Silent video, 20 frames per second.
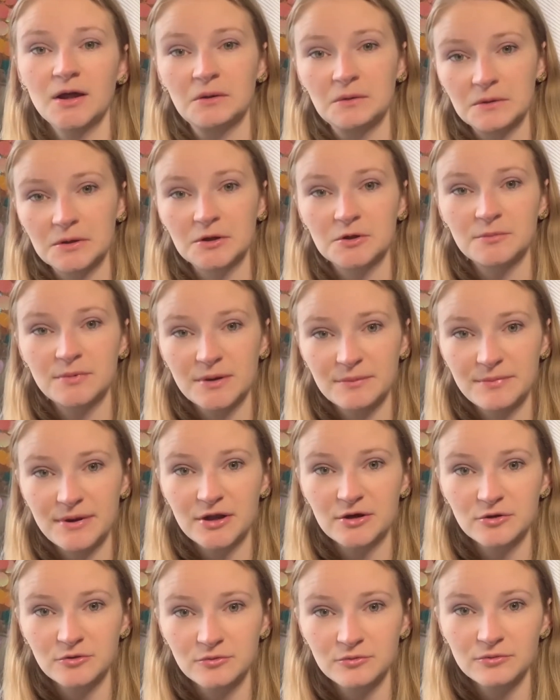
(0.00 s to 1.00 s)
little bit
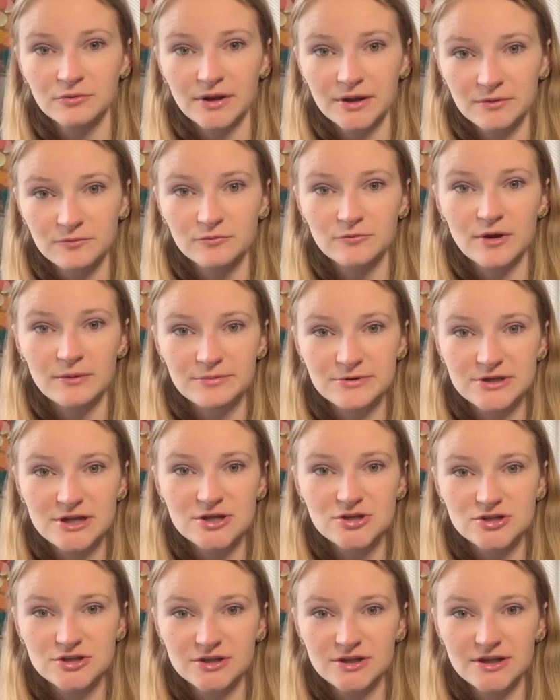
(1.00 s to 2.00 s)
better like
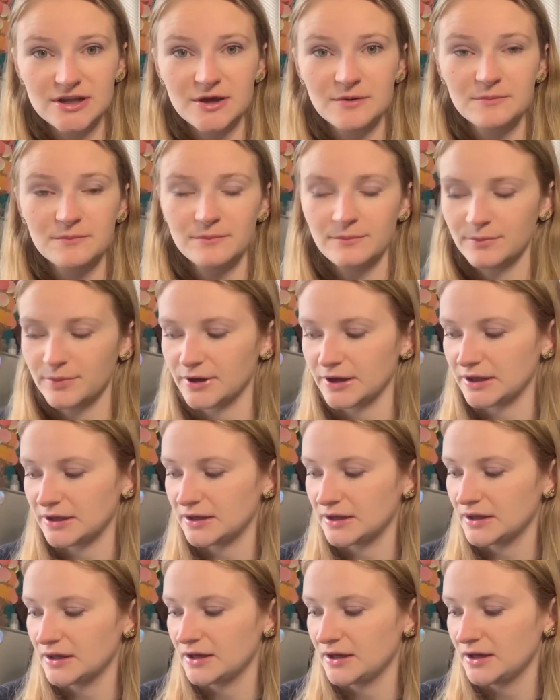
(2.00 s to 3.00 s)
reputation than them,
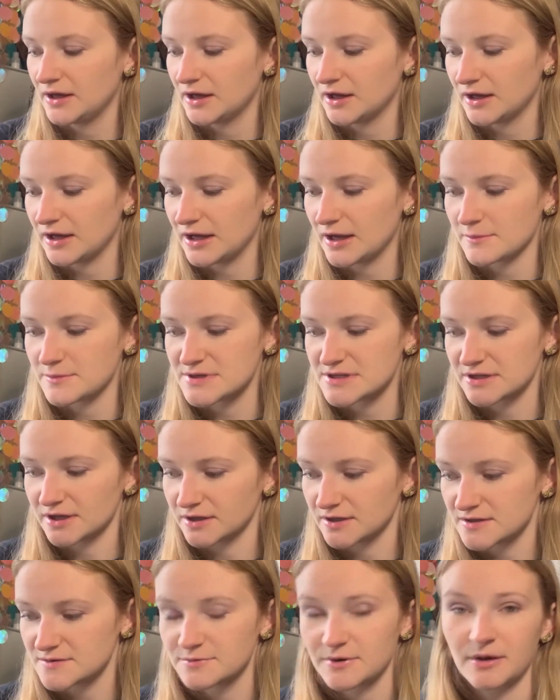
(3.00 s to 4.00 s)
but
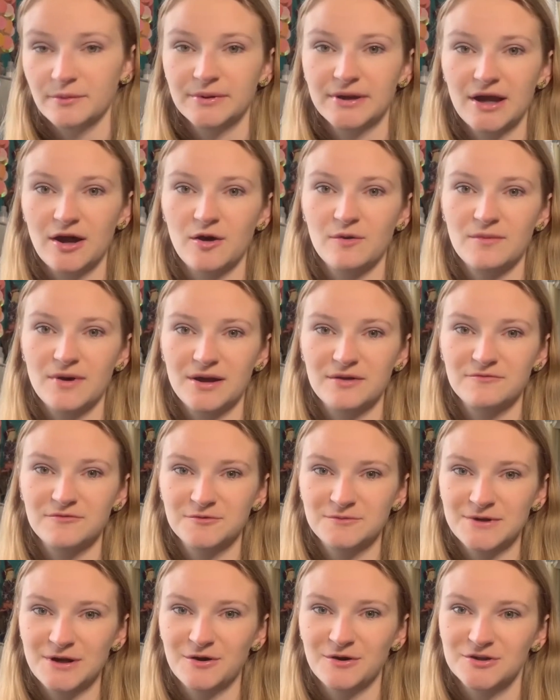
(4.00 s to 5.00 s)
Amazon is probably how I'll buy them
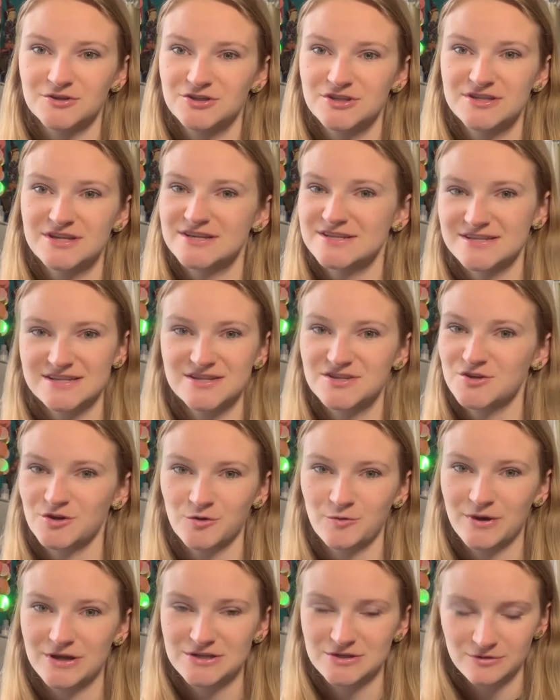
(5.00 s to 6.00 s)
from now on, just because this
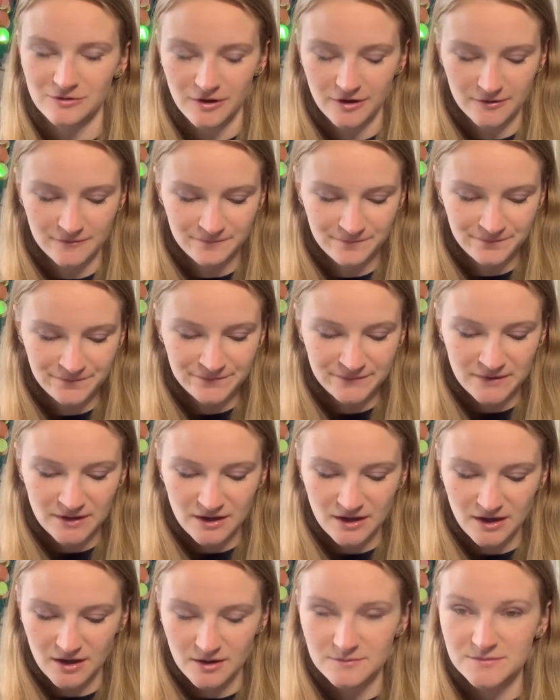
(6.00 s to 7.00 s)
took way too long.
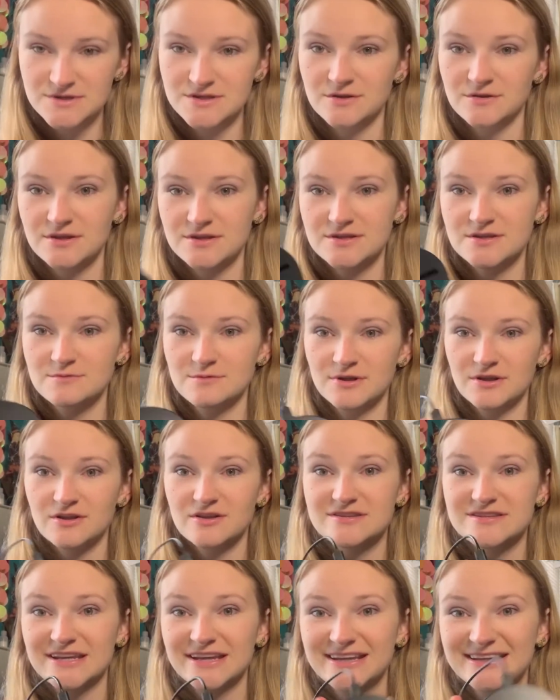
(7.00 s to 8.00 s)
So this is what it
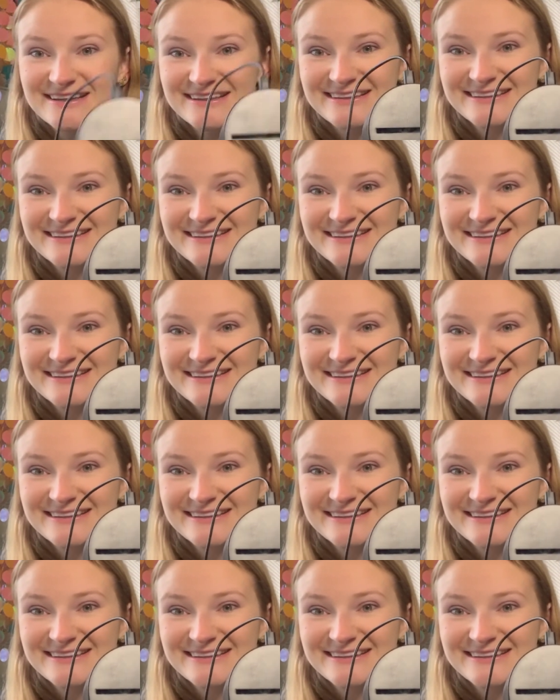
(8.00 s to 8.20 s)
looks like.